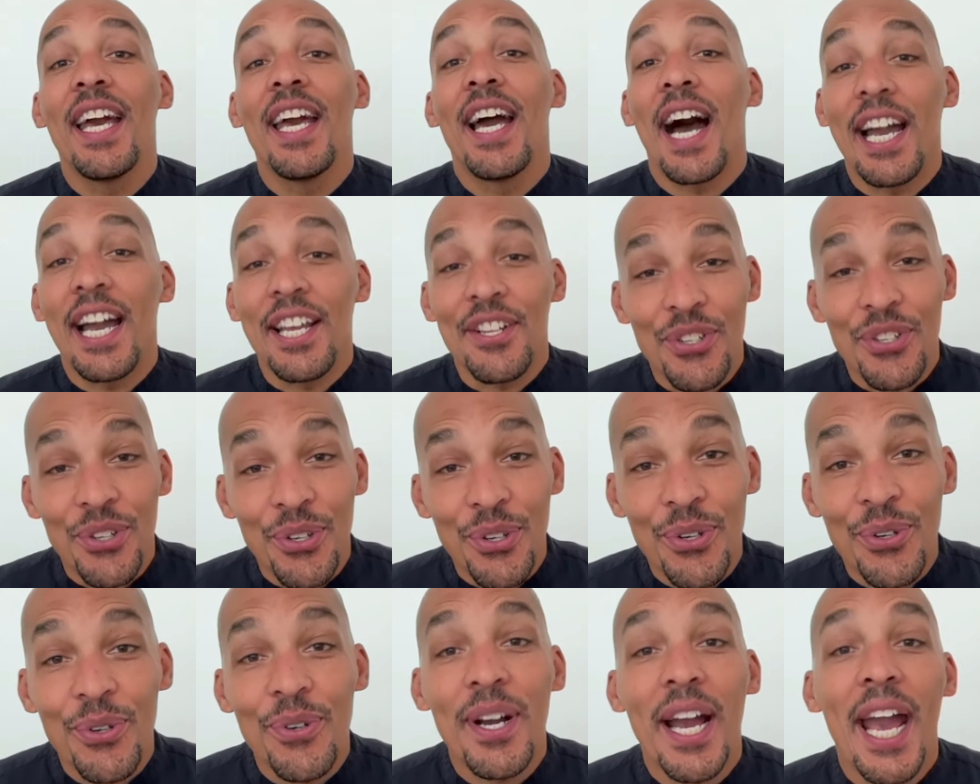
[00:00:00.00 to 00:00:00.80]
I
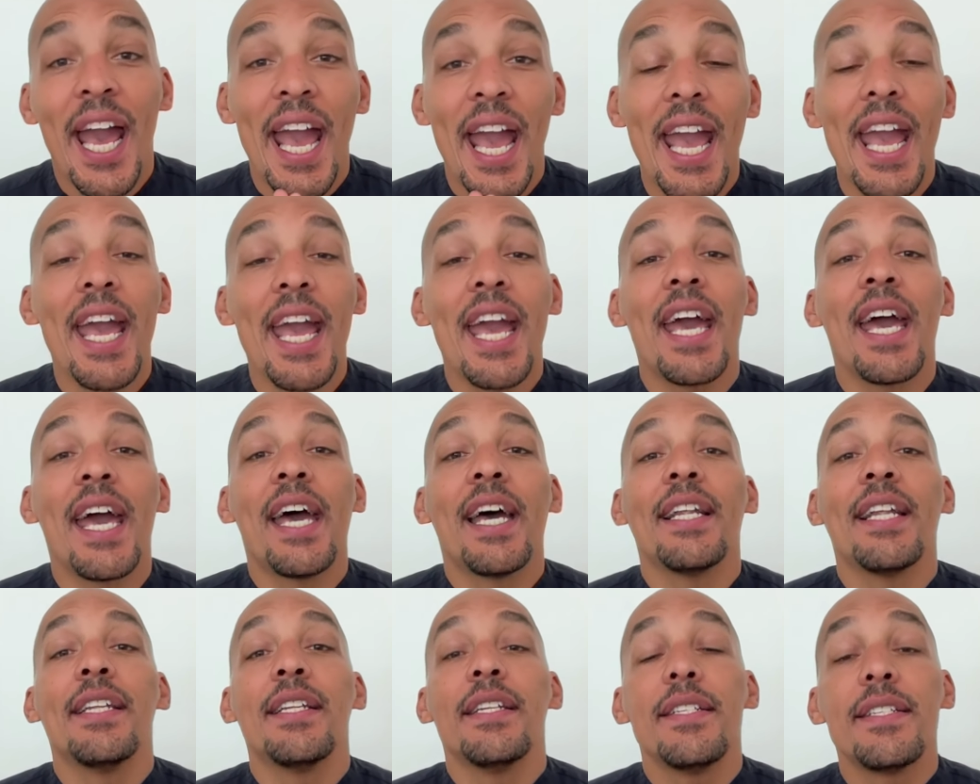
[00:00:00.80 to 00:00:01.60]
do.
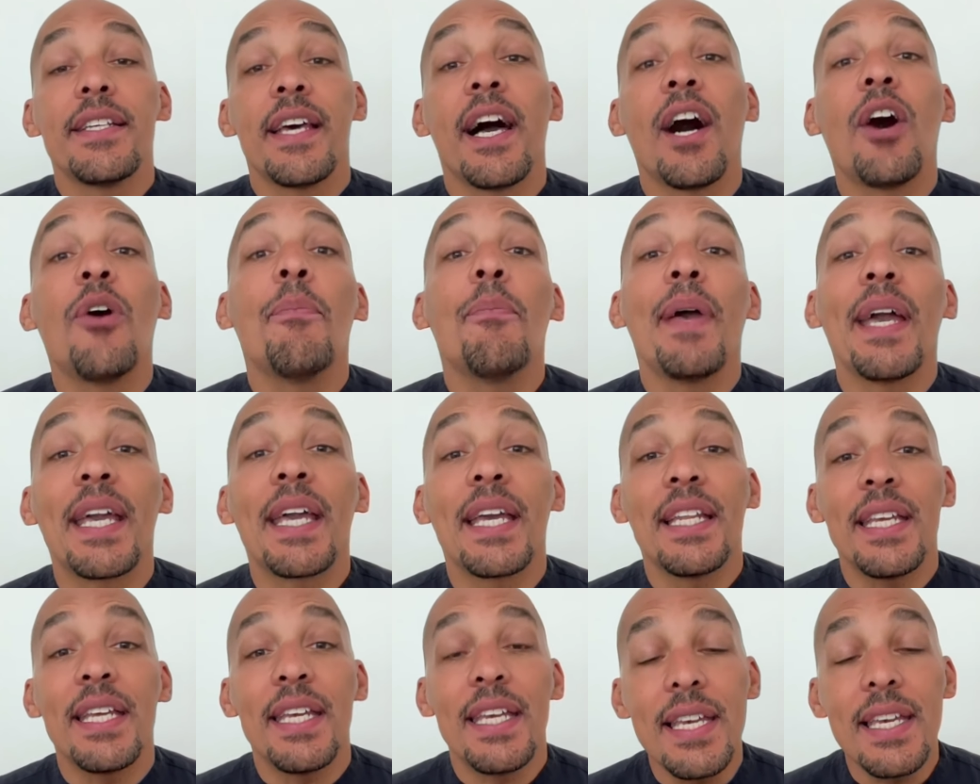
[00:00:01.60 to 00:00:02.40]
And to help make
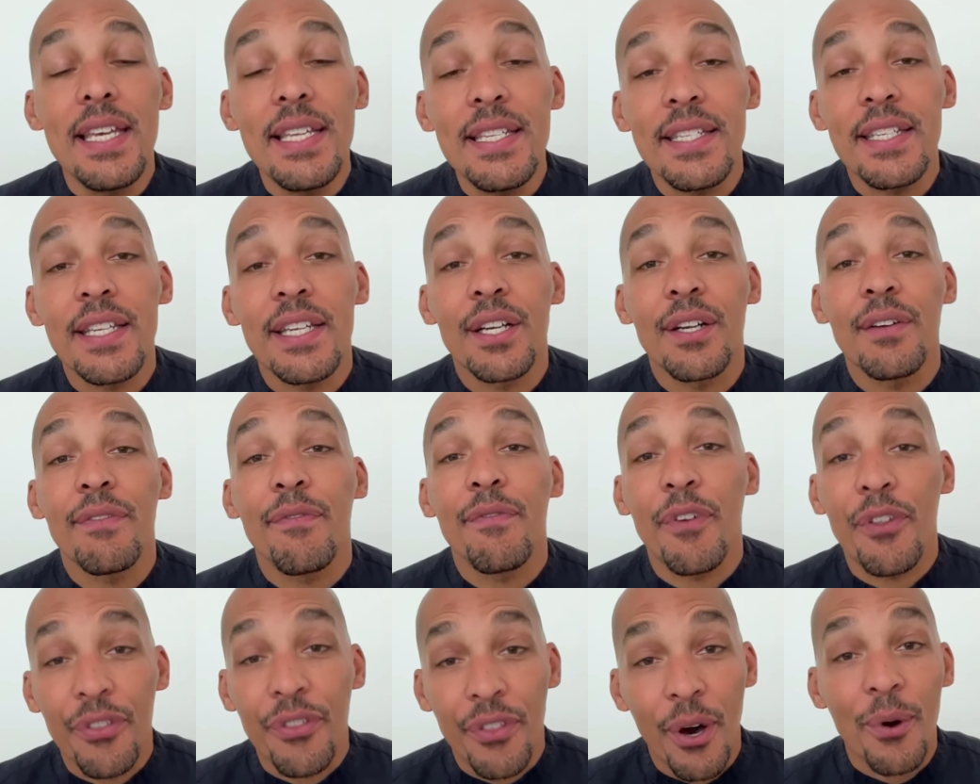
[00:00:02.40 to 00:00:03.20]
it easier
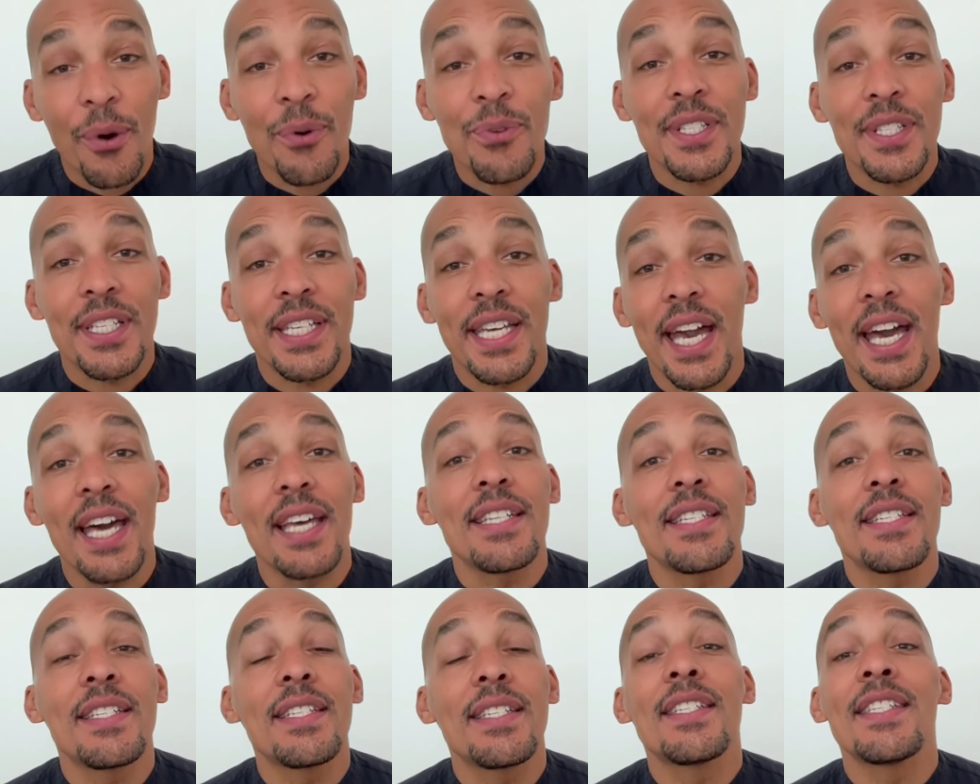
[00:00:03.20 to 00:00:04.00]
for those
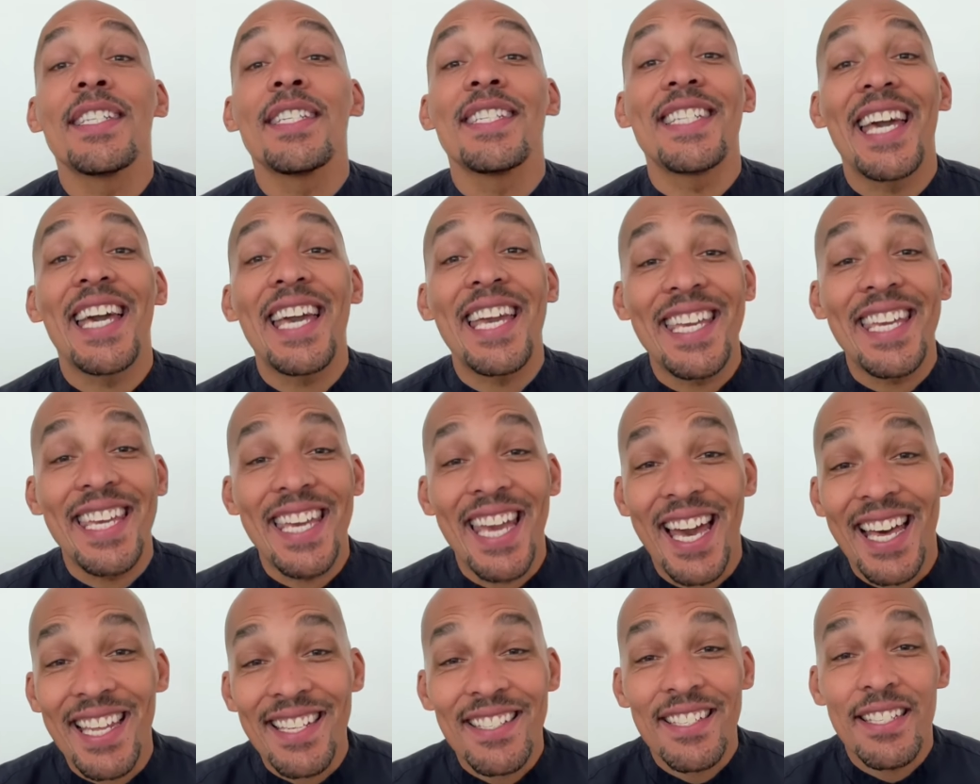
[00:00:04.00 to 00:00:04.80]
guests to say
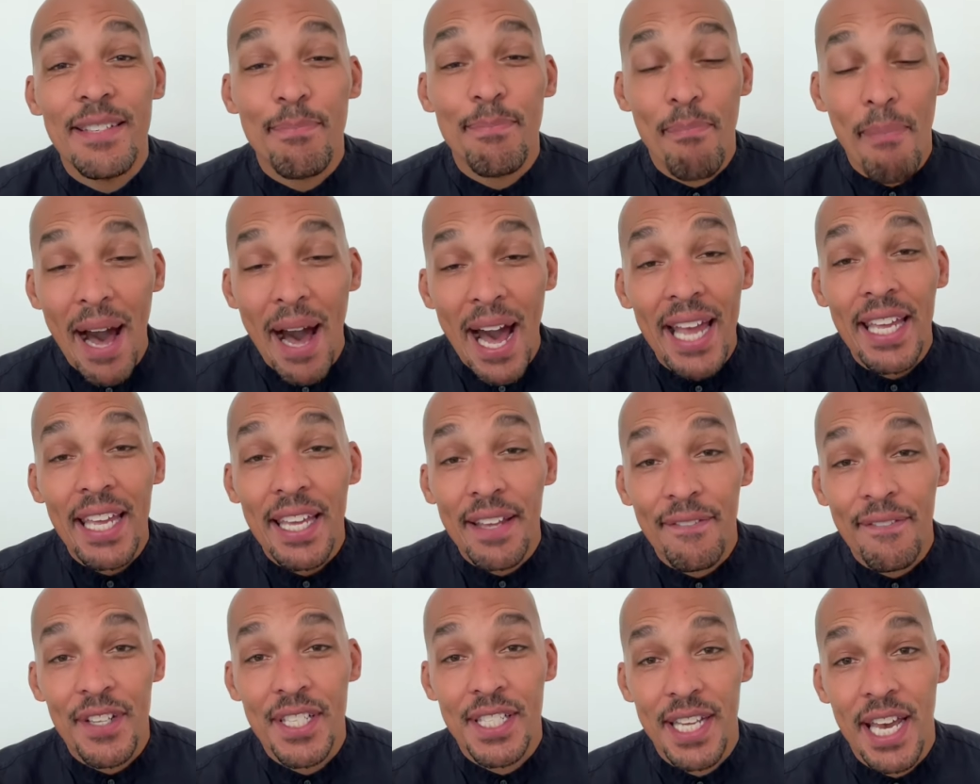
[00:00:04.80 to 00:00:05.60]
yes to my
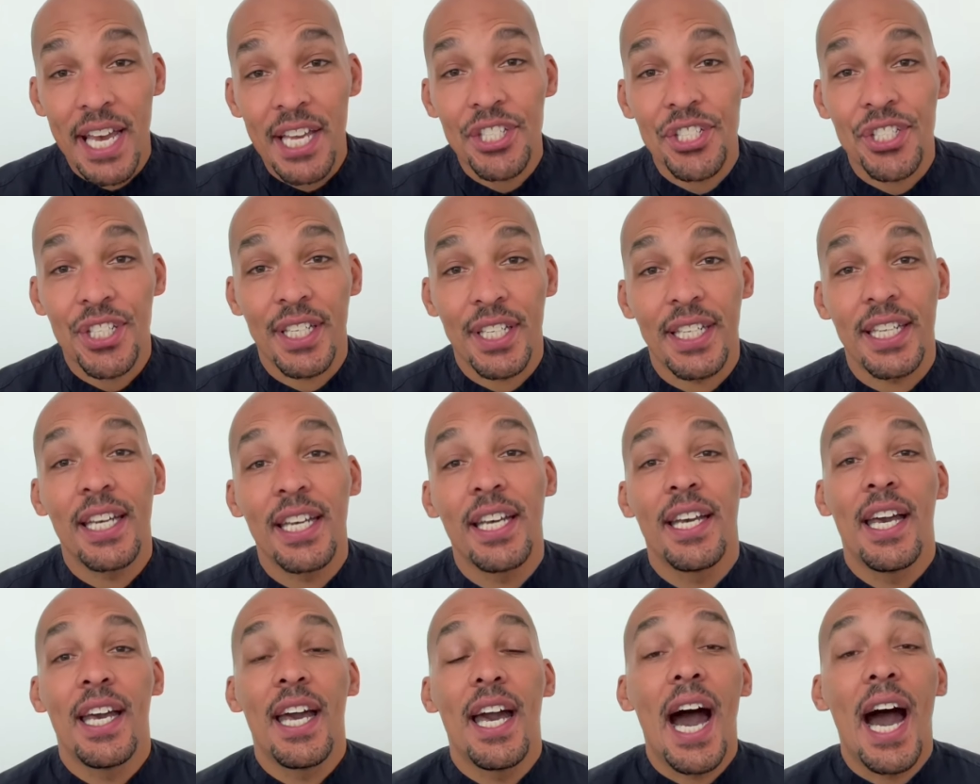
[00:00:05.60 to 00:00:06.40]
invitation,
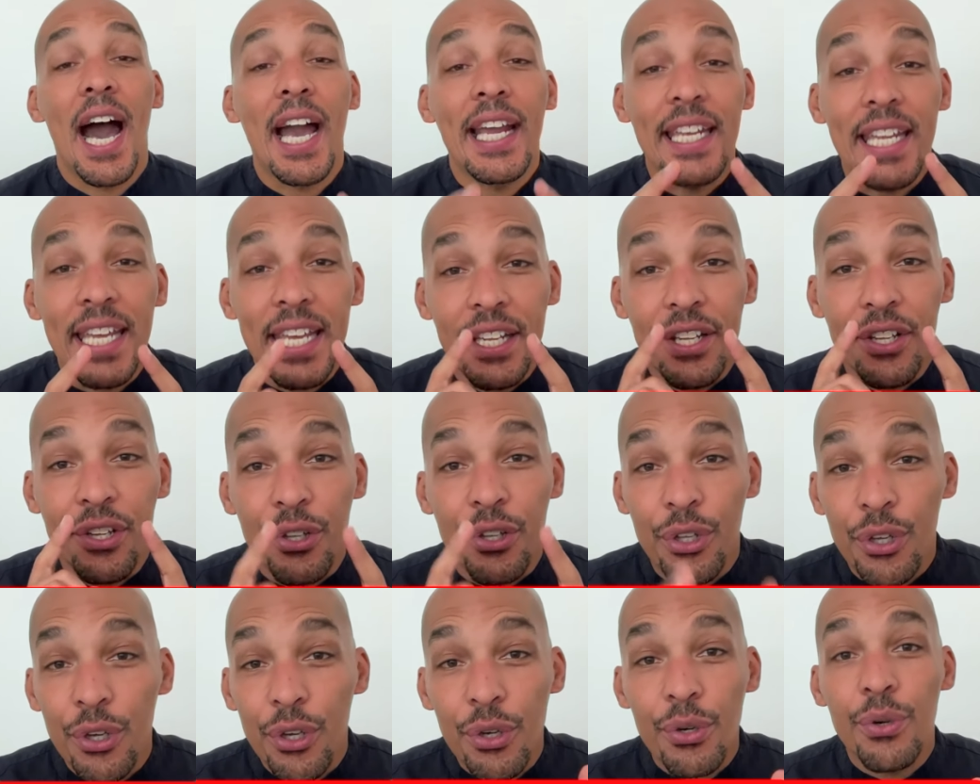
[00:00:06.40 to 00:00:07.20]
I need
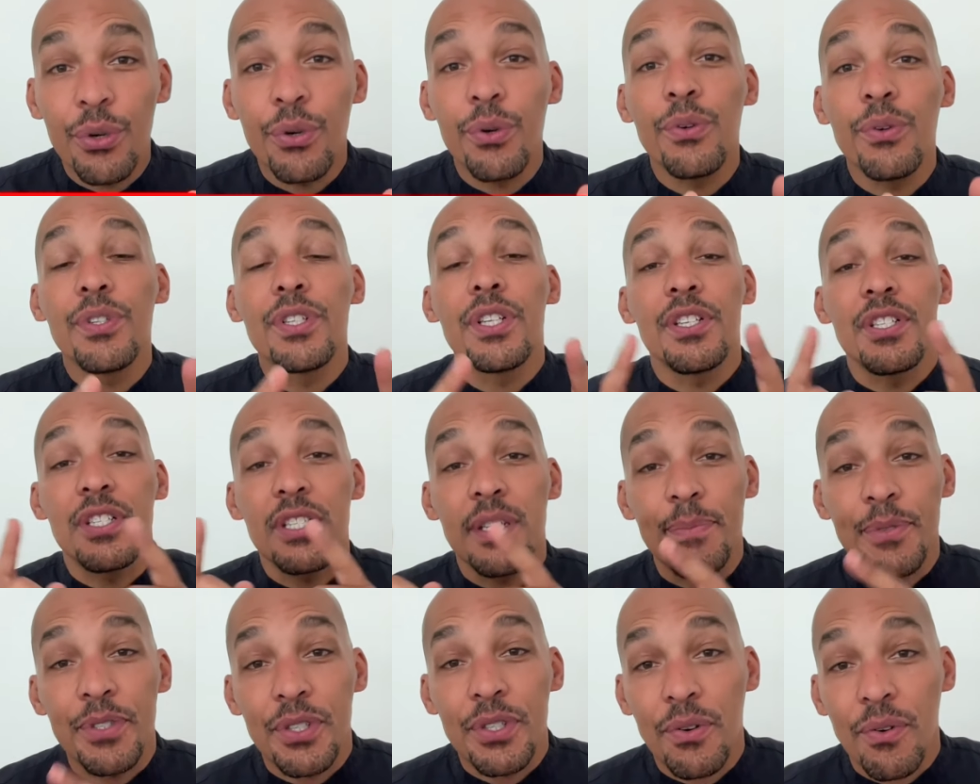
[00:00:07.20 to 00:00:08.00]
you to
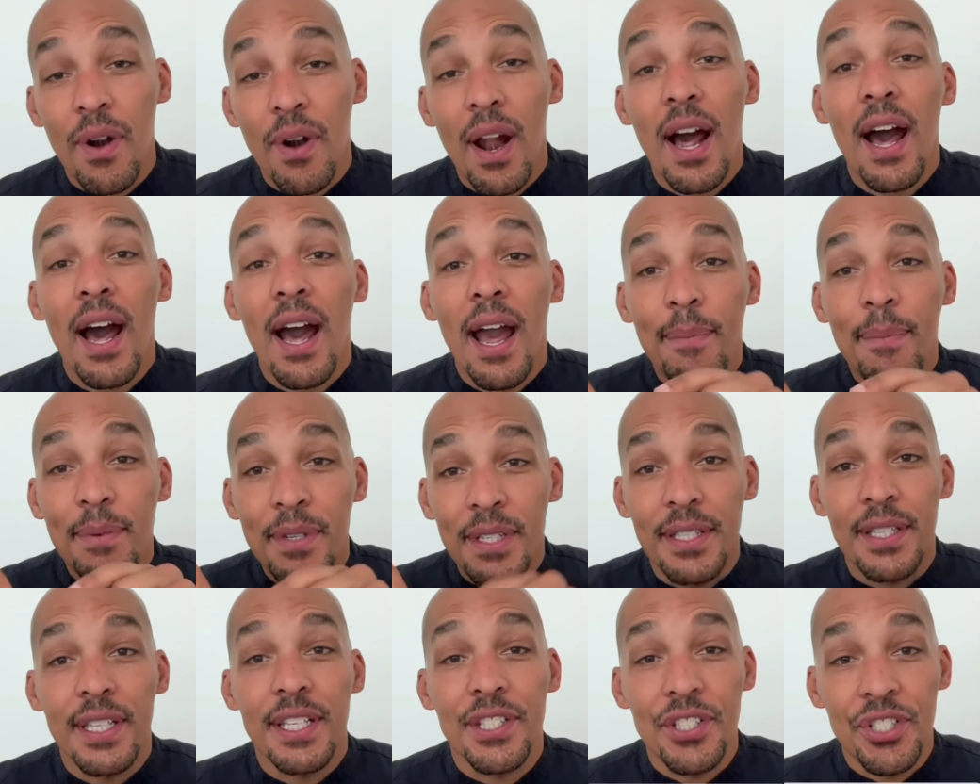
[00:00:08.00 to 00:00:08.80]
subscribe
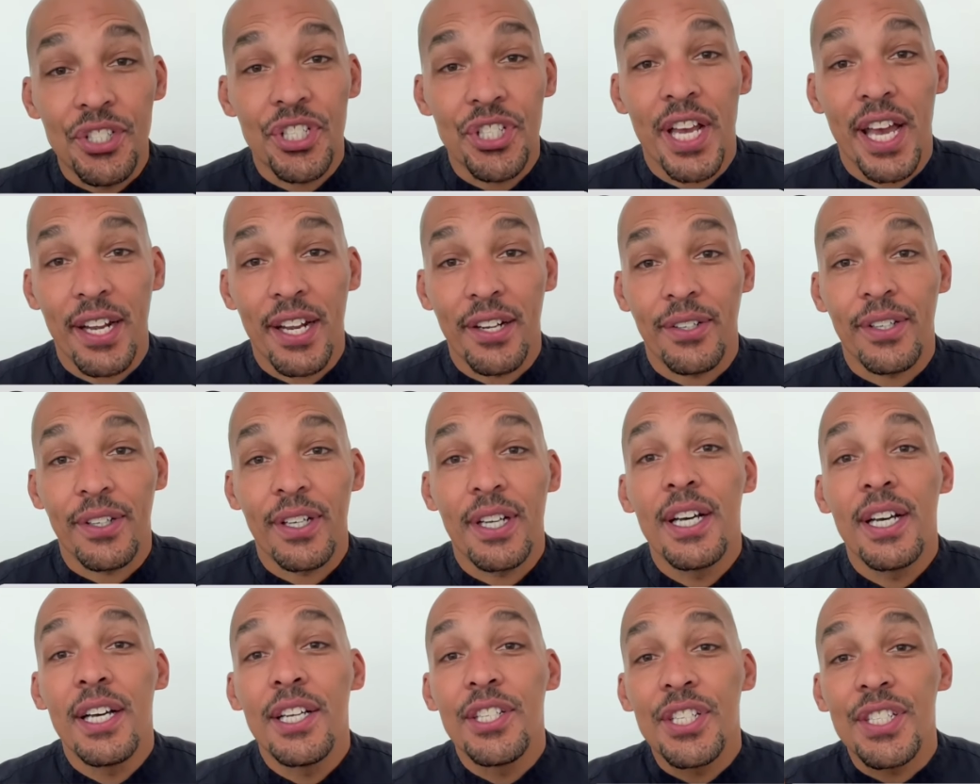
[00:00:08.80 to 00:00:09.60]
to this channel.
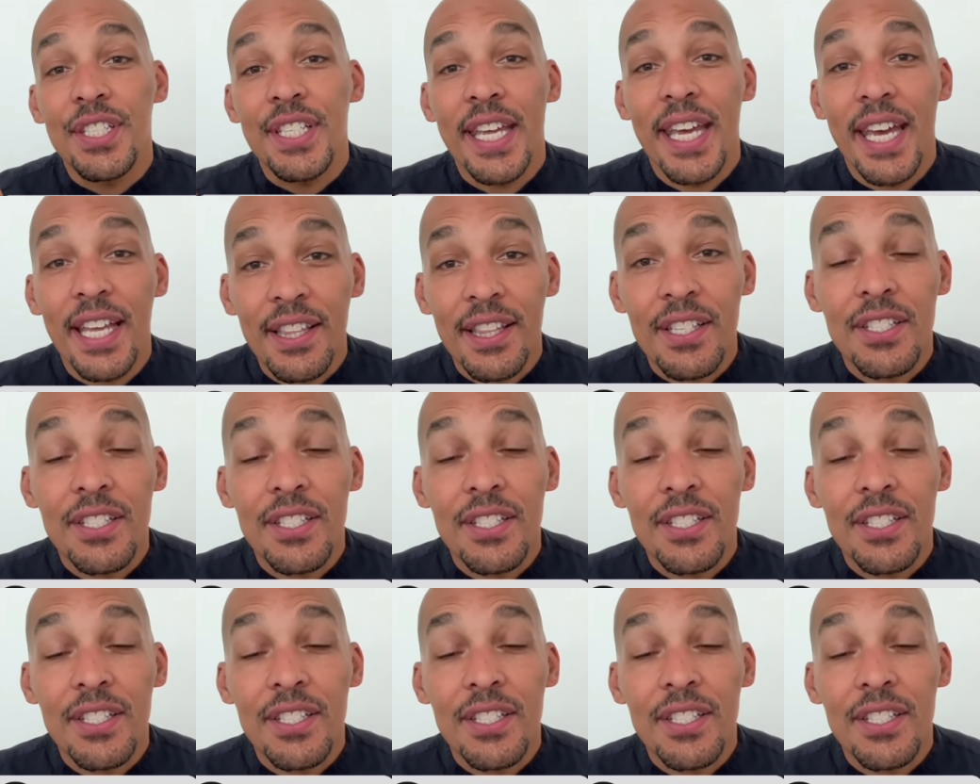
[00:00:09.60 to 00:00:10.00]
Just hit the